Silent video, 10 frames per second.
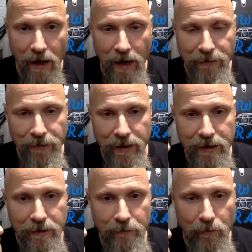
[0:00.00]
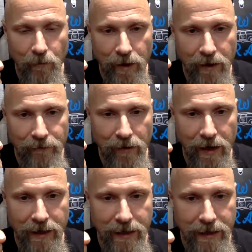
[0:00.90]
I think whenever
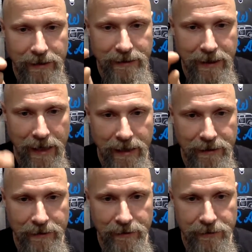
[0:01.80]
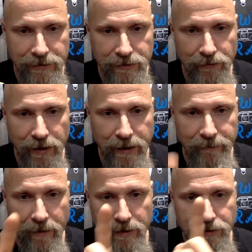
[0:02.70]
I hit the end of the
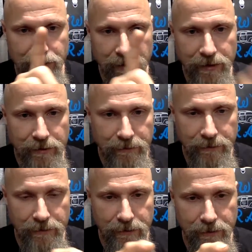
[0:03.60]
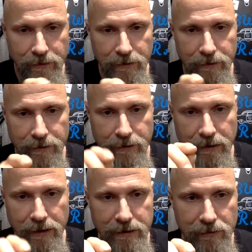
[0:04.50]
stream, I should have
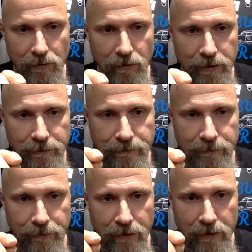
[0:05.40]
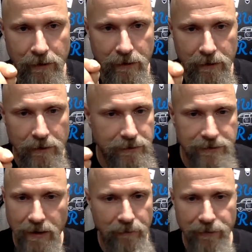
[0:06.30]
clicked on
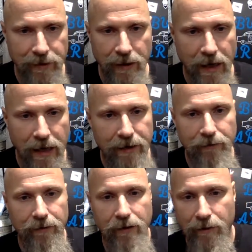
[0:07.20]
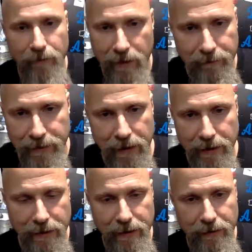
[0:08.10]
something. I don't know. I mean,
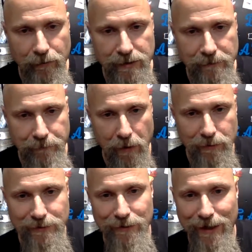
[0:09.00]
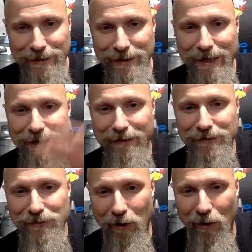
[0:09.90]
it was supposed to have taken
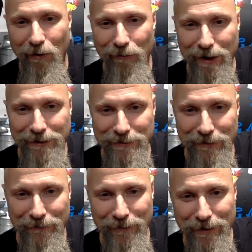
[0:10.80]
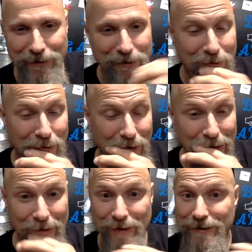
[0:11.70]
us all right to the video.
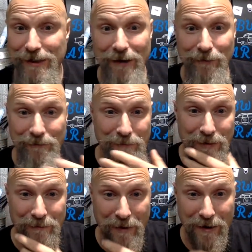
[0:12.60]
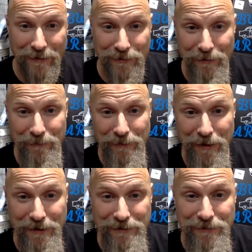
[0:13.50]
At least that would be my
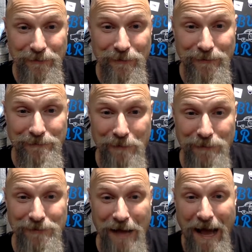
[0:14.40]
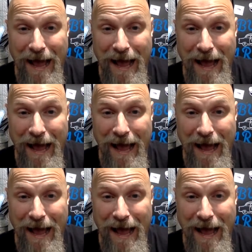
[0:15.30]
interpretation of what was supposed to